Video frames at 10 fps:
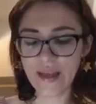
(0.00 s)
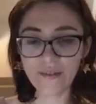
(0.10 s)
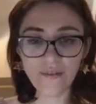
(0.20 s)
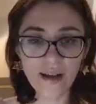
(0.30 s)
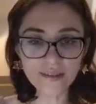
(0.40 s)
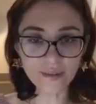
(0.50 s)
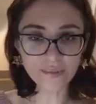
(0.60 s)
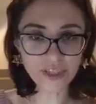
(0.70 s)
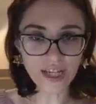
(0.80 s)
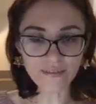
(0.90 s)
While I'm
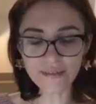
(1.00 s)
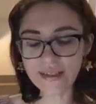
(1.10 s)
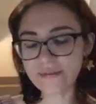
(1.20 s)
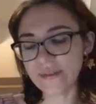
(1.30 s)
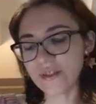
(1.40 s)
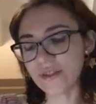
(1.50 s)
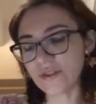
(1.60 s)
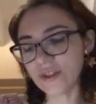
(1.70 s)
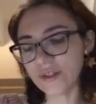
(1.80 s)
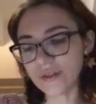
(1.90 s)
shuffling, want to
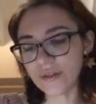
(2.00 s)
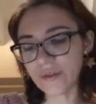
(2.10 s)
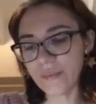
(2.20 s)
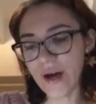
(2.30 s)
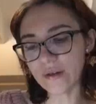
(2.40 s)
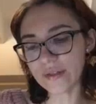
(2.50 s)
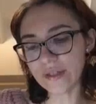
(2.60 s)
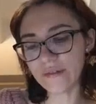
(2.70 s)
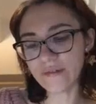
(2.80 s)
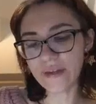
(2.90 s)
tell you about
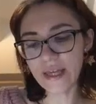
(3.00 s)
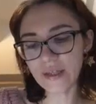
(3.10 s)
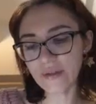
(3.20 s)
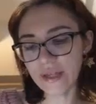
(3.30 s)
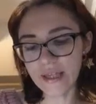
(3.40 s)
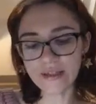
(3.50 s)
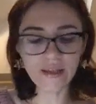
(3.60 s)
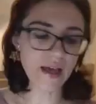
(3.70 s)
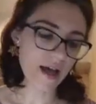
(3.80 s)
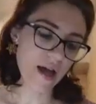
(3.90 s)
giveaway. You can
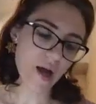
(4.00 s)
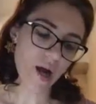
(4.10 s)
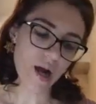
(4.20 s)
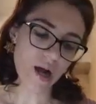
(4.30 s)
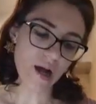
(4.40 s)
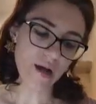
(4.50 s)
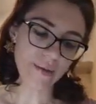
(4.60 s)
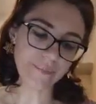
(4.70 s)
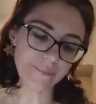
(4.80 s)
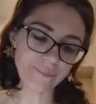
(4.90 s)

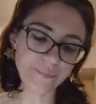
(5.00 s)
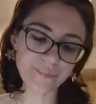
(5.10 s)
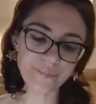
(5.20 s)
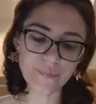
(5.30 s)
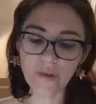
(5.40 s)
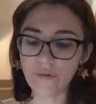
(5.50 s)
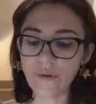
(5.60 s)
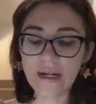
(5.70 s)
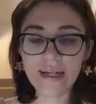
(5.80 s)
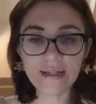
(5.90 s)

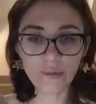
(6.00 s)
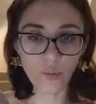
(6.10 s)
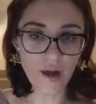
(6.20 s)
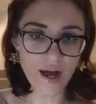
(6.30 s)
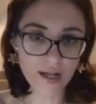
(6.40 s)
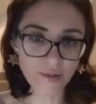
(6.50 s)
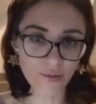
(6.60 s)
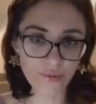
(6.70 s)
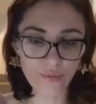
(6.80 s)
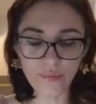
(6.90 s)
win one
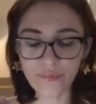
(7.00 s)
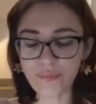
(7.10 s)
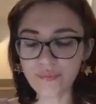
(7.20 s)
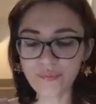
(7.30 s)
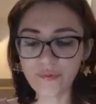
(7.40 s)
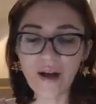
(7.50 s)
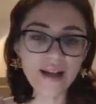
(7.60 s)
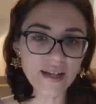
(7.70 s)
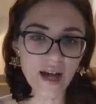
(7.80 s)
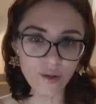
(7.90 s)

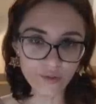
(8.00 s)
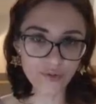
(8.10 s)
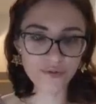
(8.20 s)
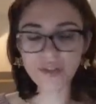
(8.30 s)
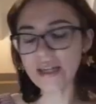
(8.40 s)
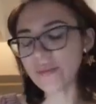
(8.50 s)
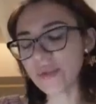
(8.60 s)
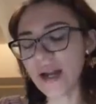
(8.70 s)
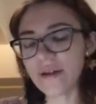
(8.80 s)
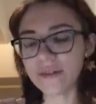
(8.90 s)
out of 10
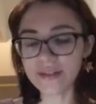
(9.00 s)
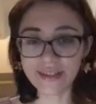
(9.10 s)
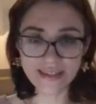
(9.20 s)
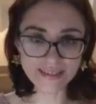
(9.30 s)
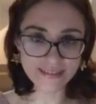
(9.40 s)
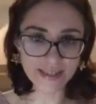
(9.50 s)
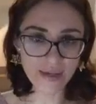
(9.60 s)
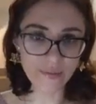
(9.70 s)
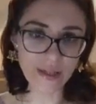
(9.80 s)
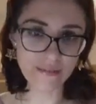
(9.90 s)
private readings
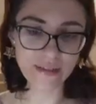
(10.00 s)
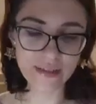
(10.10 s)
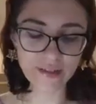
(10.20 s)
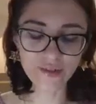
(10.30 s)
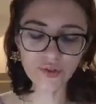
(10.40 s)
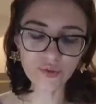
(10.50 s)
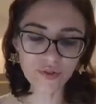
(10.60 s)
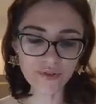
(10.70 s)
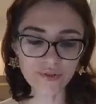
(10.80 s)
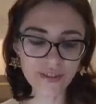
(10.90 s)
I'm given as soon
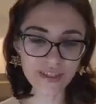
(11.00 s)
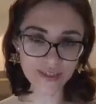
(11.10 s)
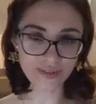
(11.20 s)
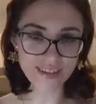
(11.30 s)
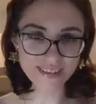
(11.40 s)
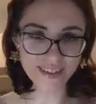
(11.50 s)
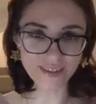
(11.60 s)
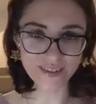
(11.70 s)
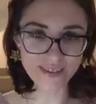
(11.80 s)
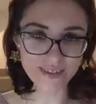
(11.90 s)
as we reach
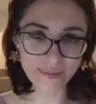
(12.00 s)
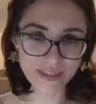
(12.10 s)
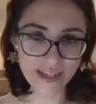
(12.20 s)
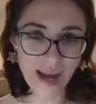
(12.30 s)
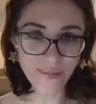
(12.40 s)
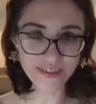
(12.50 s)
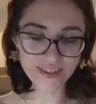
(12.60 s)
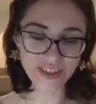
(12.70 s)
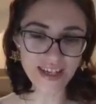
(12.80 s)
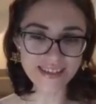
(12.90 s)
1,000 subscribers.
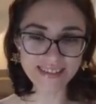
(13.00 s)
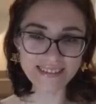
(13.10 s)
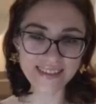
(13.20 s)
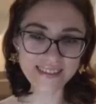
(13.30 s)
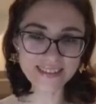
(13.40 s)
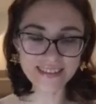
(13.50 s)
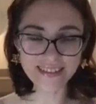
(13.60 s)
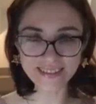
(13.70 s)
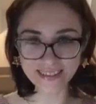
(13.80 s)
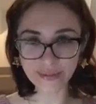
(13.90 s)
Check details in
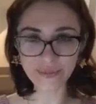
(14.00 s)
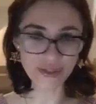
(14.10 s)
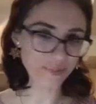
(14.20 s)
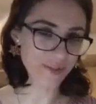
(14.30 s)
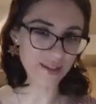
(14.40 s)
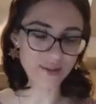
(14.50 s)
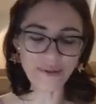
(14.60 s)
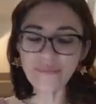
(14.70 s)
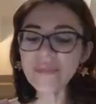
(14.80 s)
description below.